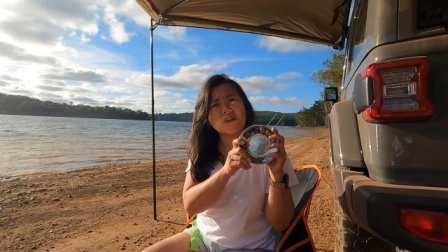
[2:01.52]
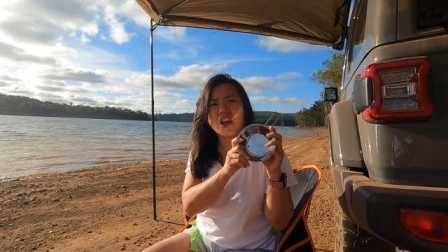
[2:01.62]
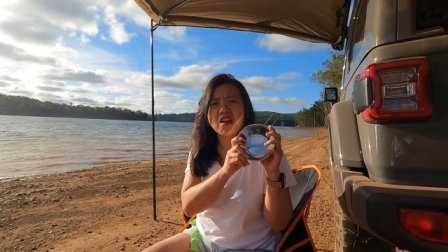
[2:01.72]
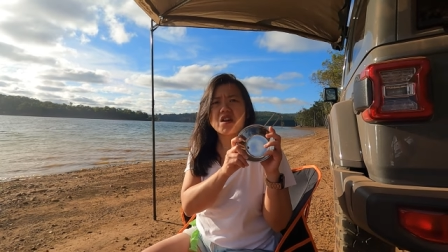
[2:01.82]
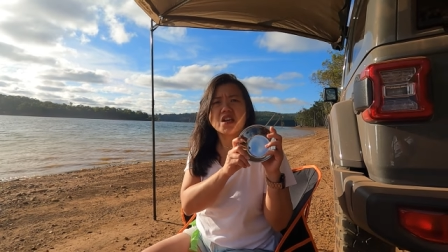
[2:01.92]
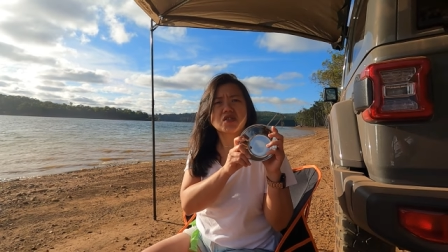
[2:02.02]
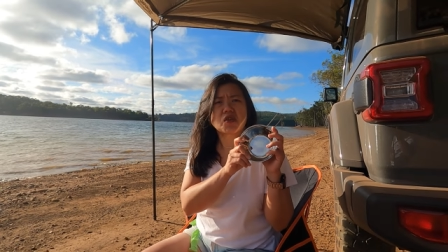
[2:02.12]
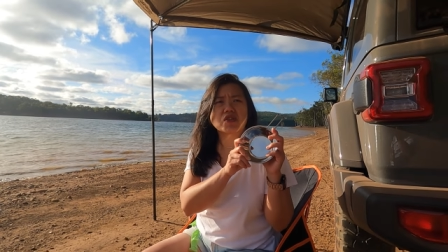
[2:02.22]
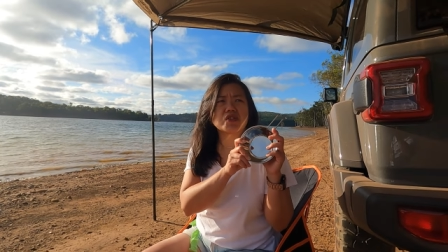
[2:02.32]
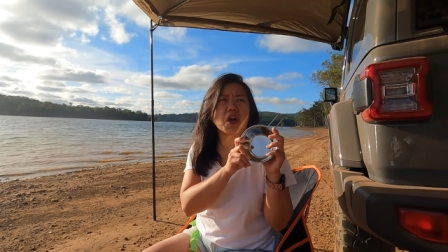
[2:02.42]
Yeah,
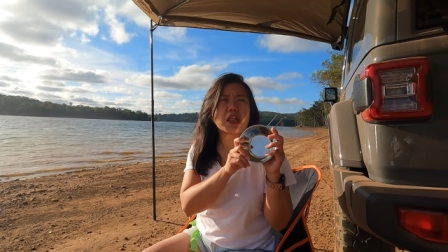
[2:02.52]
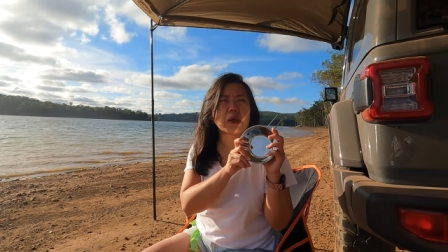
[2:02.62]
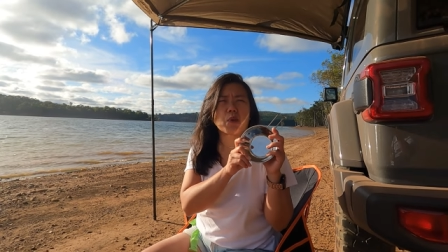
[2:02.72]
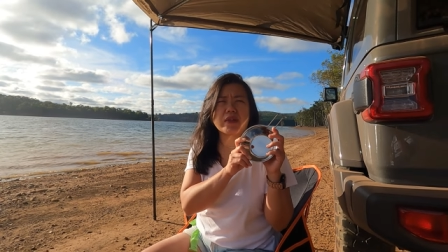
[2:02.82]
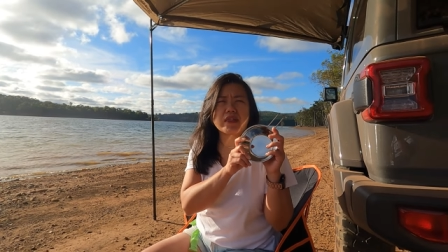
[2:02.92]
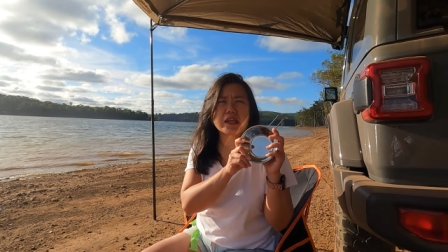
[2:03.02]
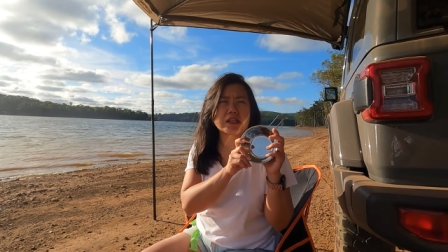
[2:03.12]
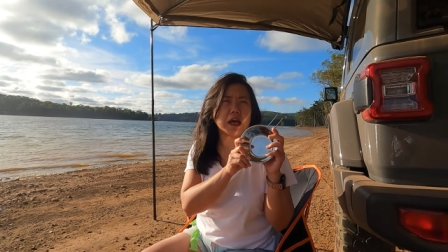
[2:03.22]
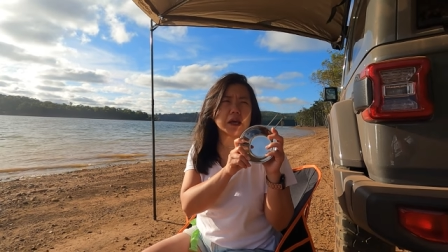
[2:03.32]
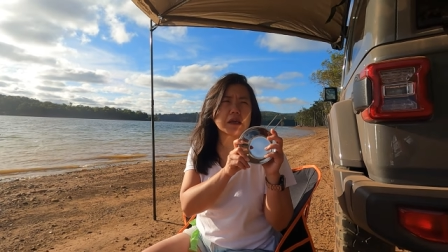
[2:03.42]
so it's not like
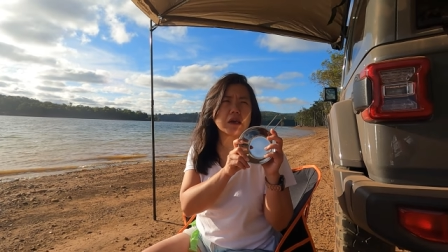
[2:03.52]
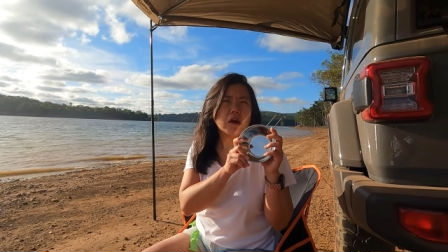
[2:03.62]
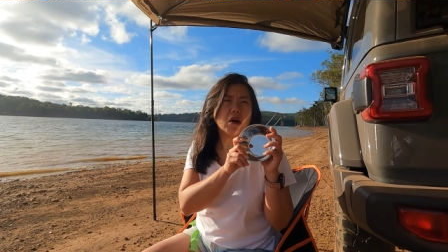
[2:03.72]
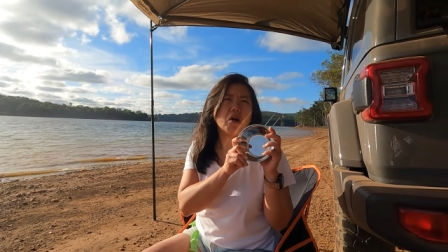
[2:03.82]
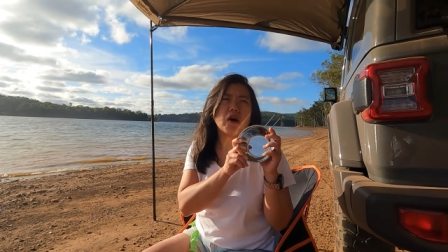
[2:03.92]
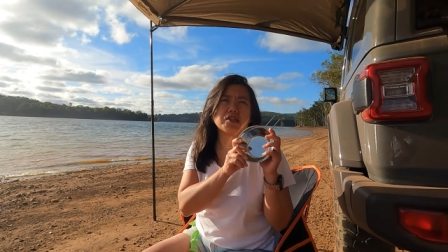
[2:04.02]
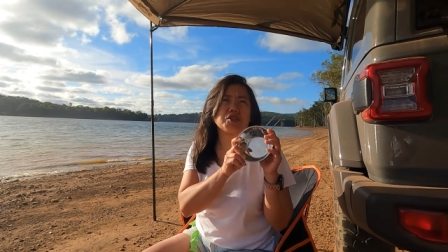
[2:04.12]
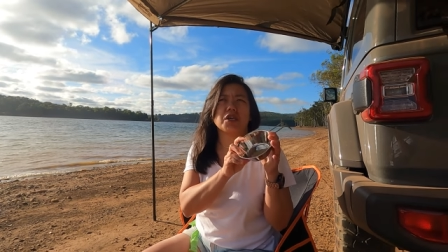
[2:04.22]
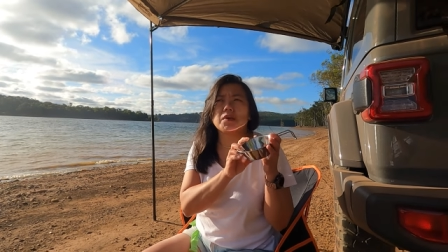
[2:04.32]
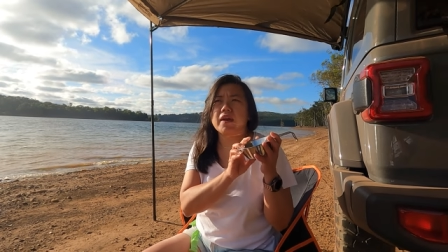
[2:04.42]
199 or as
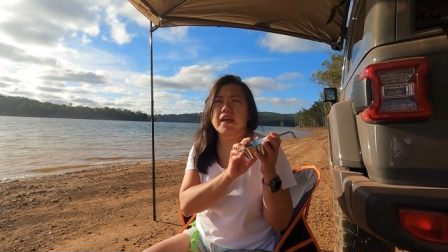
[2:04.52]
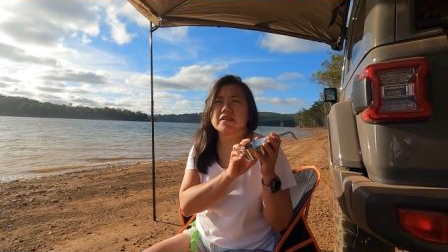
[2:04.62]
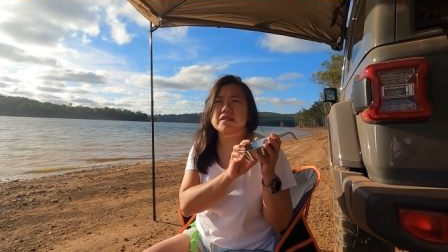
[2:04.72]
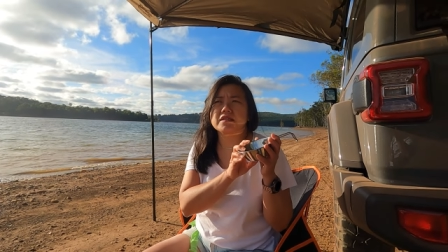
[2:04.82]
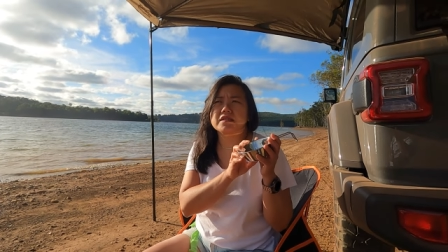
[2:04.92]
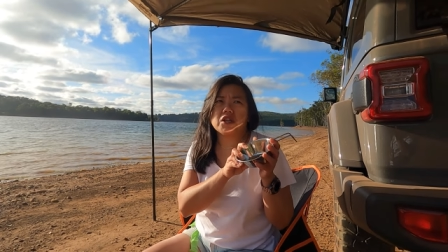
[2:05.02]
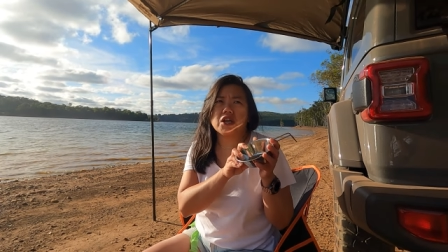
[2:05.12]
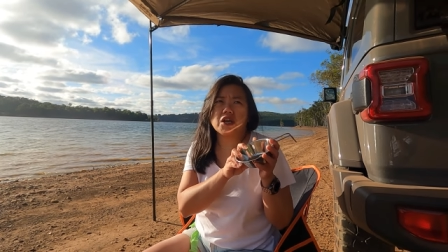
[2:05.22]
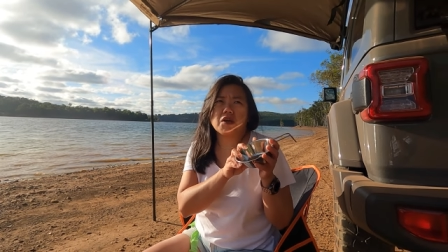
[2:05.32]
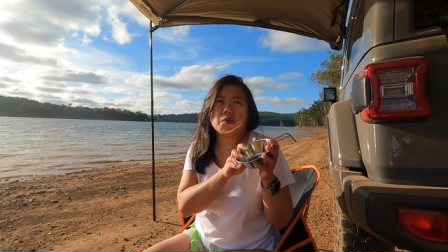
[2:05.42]
cheap as
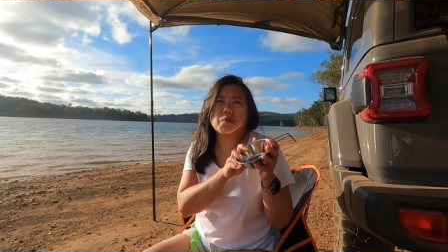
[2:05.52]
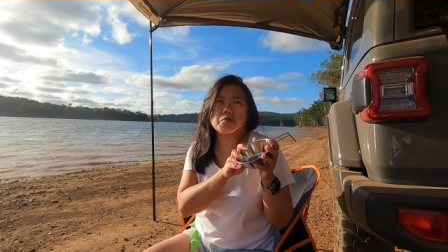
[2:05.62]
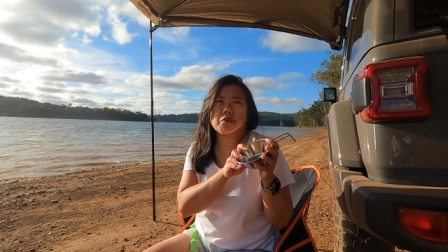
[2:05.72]
the